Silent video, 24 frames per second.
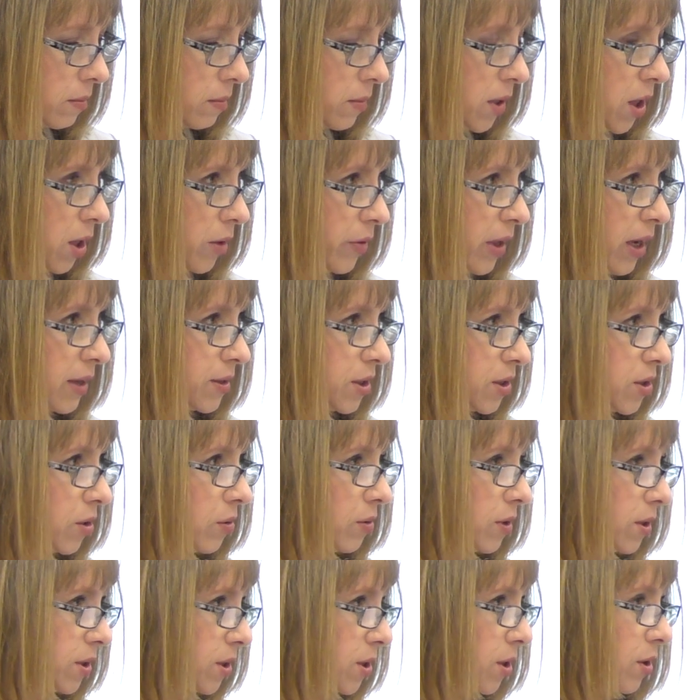you know, that's
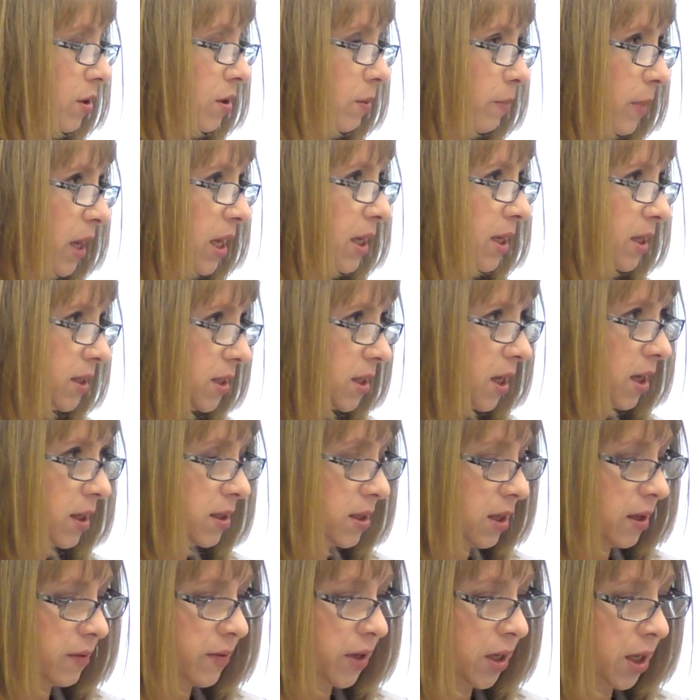still considered a maintenance
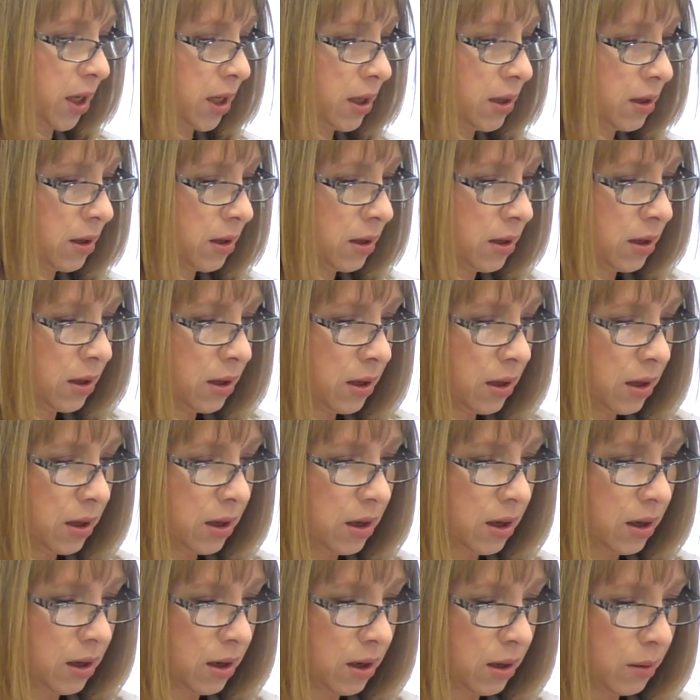activity.
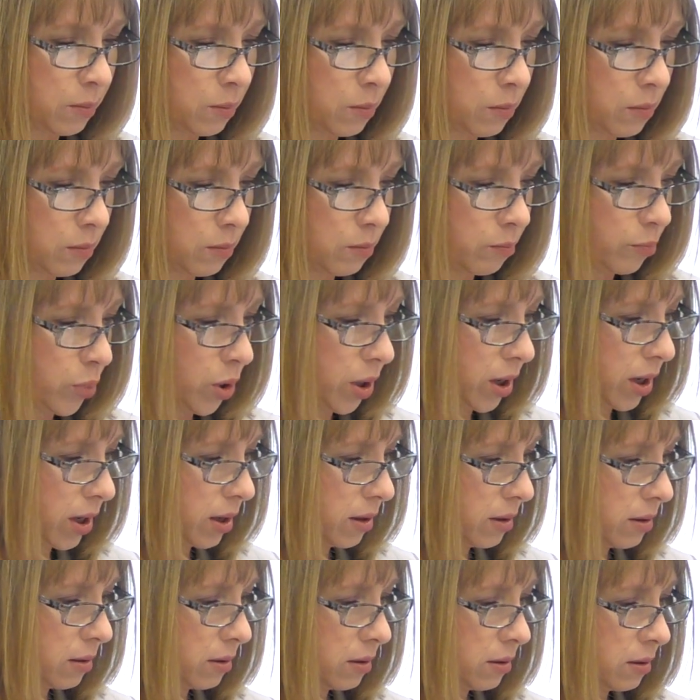Um, but
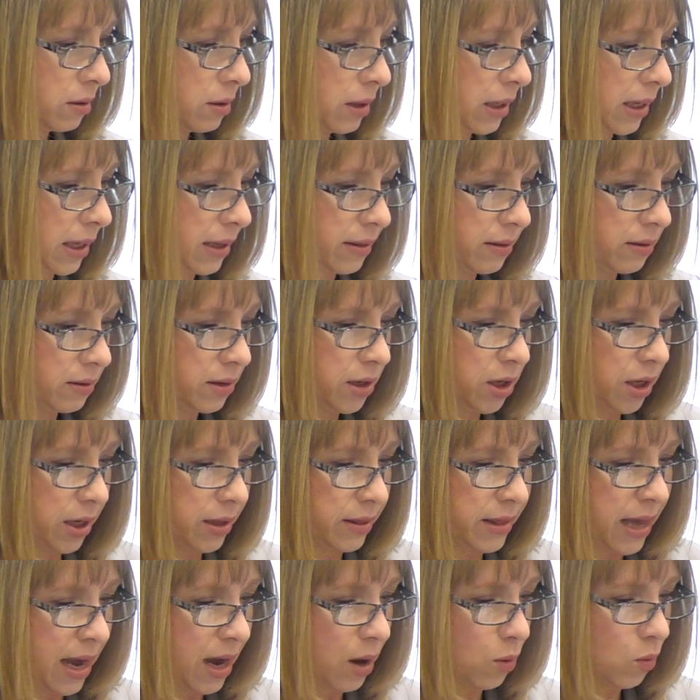you
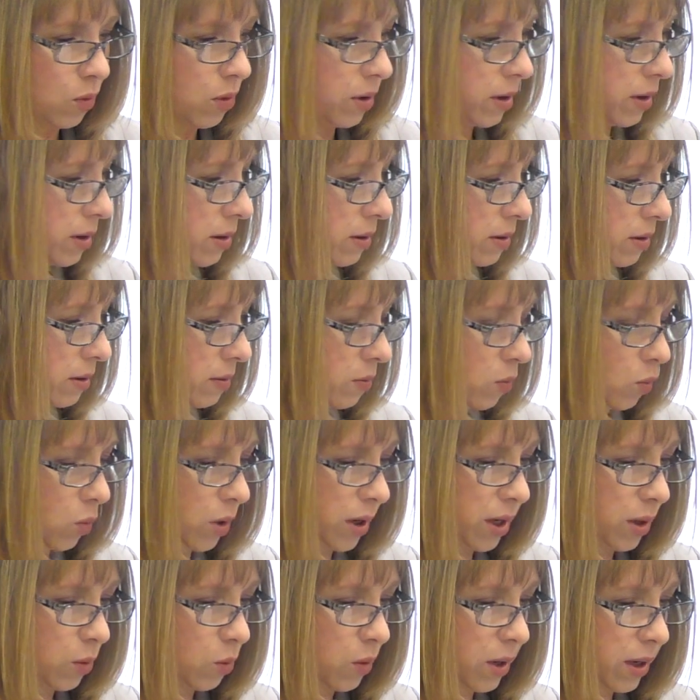know, that one,
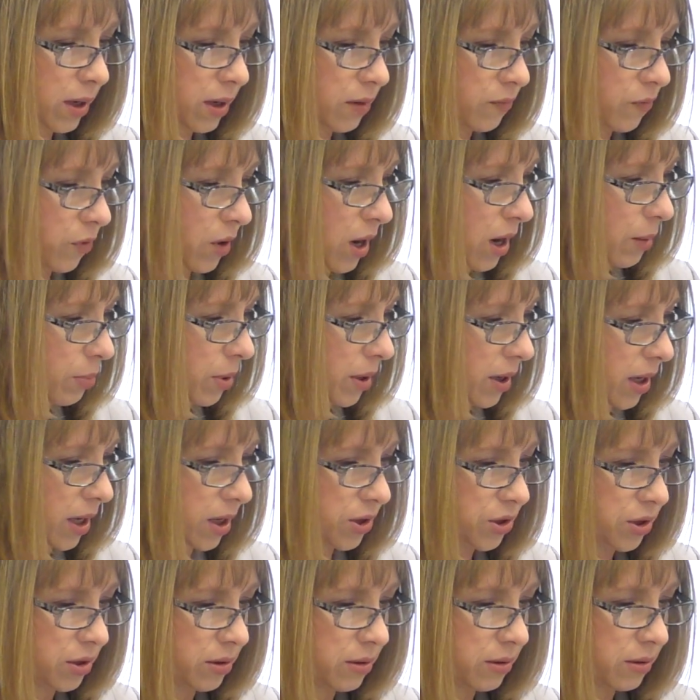when it went in for
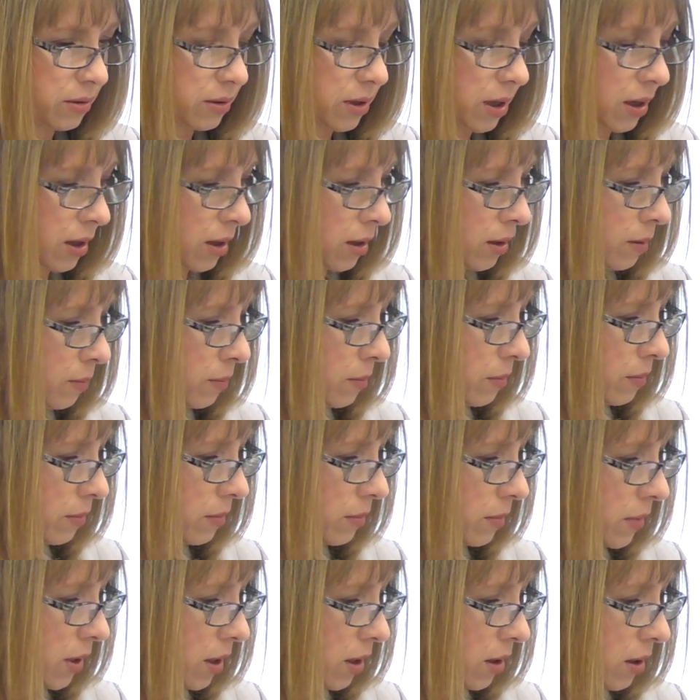application um,
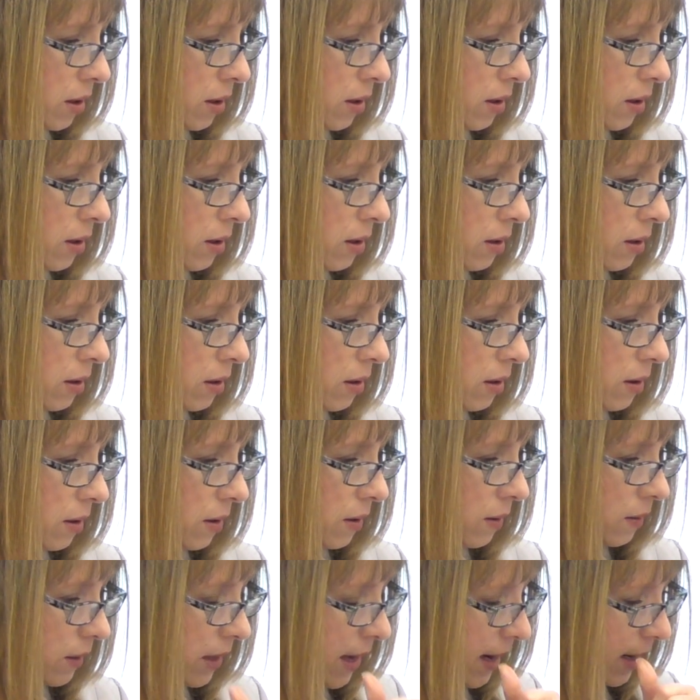
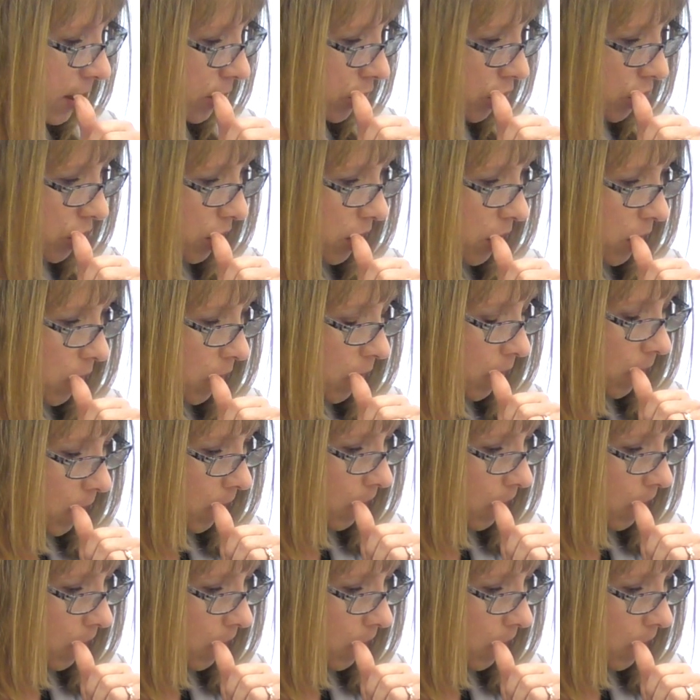last year,